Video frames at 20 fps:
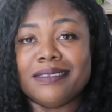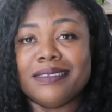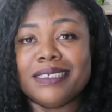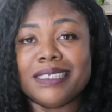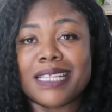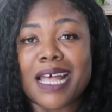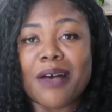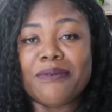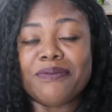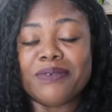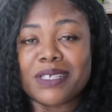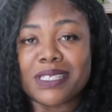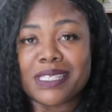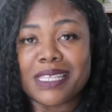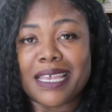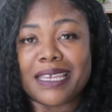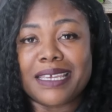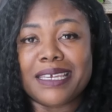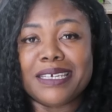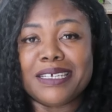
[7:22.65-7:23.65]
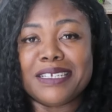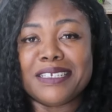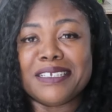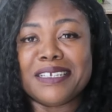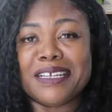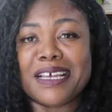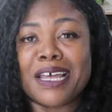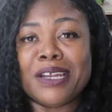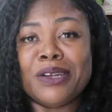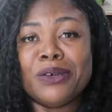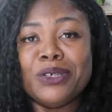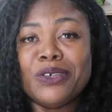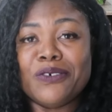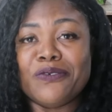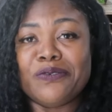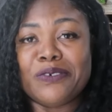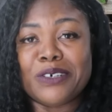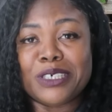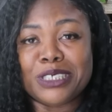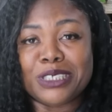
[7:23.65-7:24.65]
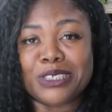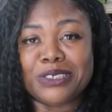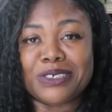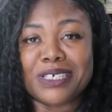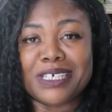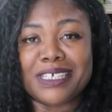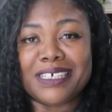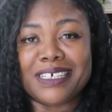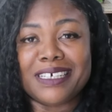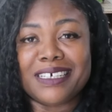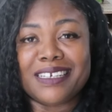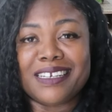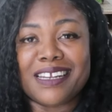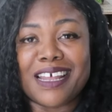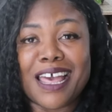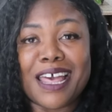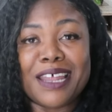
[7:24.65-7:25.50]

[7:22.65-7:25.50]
stop for a second i know you're frustrated